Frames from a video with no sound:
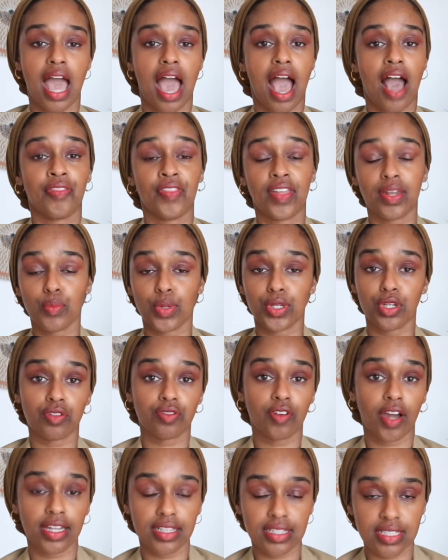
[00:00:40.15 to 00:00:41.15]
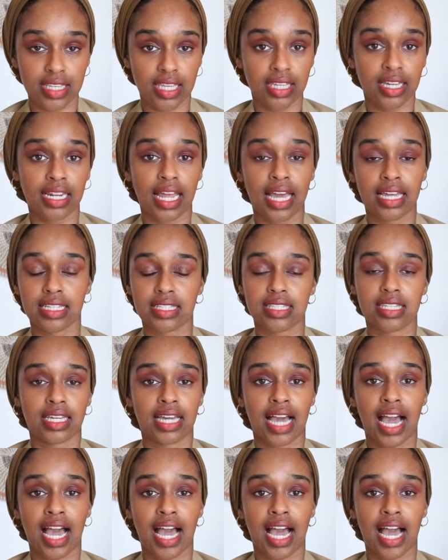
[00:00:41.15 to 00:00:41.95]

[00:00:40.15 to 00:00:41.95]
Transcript: and then when you're writing and editing,